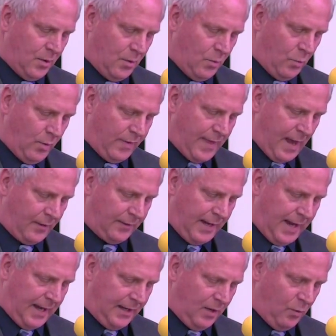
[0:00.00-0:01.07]
Without
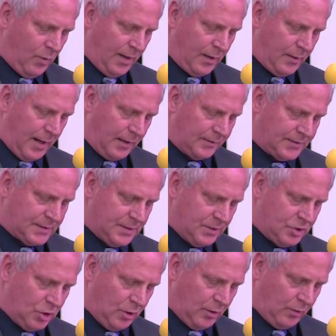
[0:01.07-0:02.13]
anywhere else to
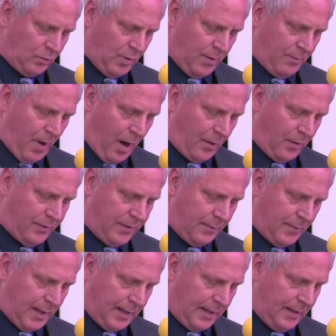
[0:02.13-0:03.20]
turn, we borrowed the
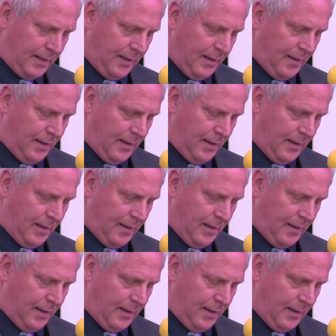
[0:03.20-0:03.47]
money